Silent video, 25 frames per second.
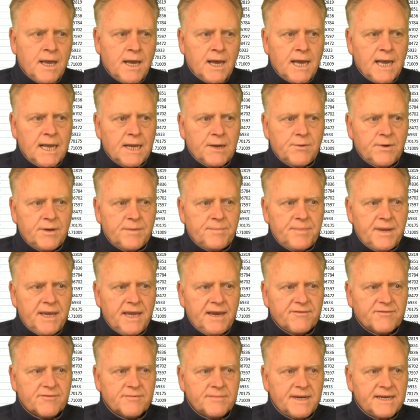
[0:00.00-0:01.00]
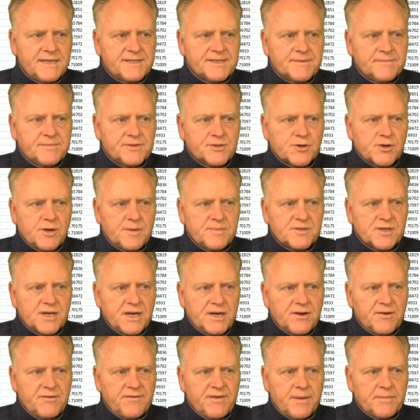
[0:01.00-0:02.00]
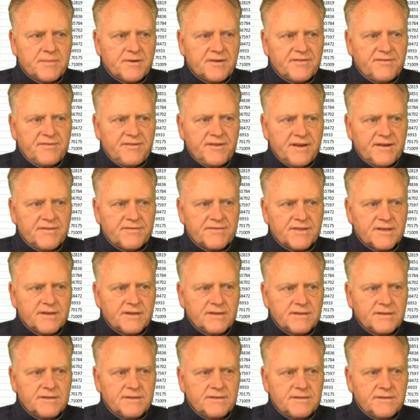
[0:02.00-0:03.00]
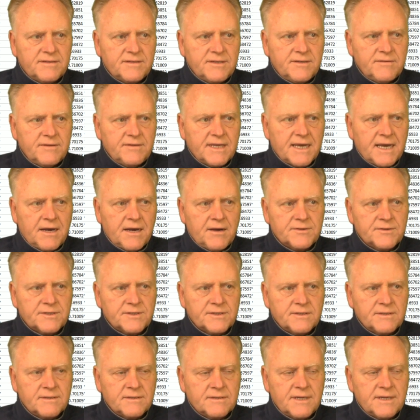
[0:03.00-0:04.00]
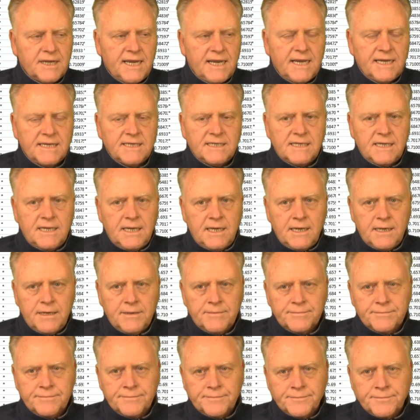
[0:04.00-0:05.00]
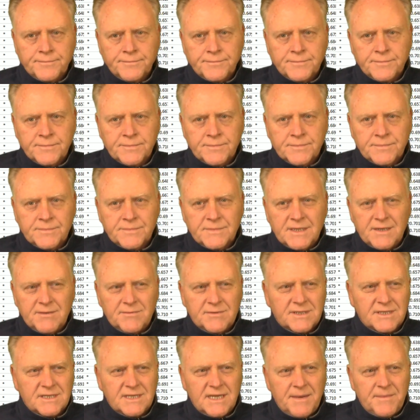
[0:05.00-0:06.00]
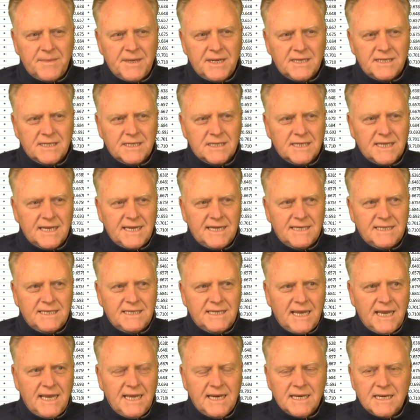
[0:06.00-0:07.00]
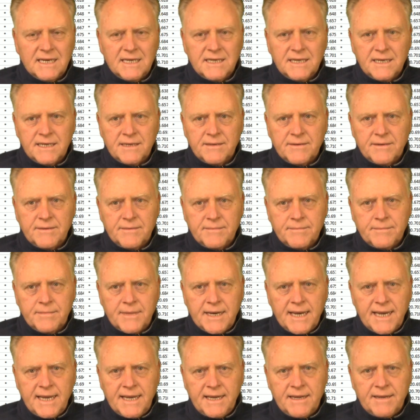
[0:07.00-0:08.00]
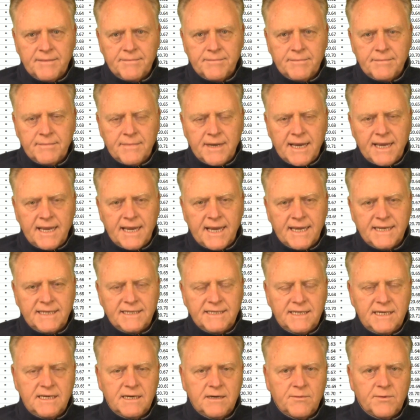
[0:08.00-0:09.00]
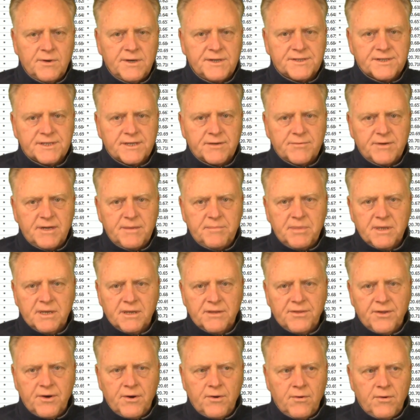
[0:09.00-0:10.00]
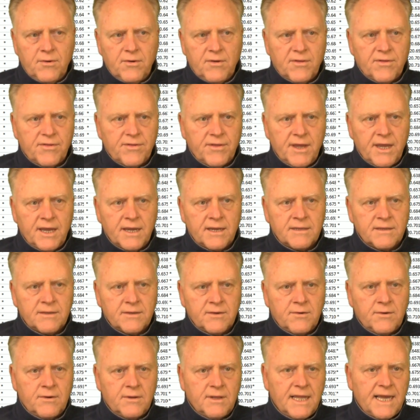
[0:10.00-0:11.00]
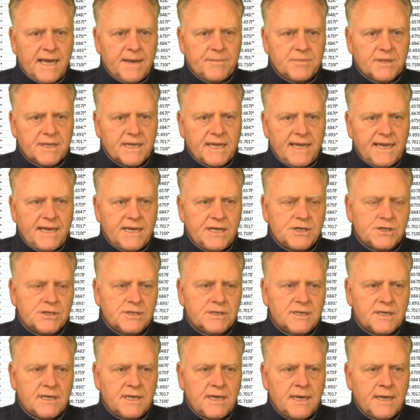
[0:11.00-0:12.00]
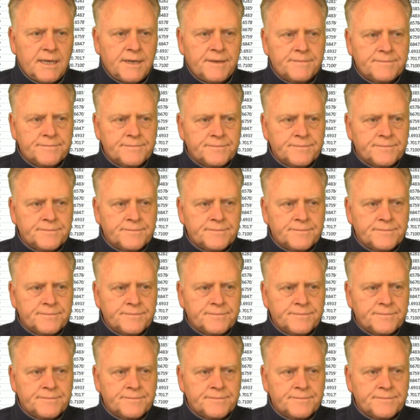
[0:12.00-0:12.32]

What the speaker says: I quit paying for my subscription on November 5th, 2018. It was 10-minute delayed data, and my idea was to rebuild the whole thing, the whole application again,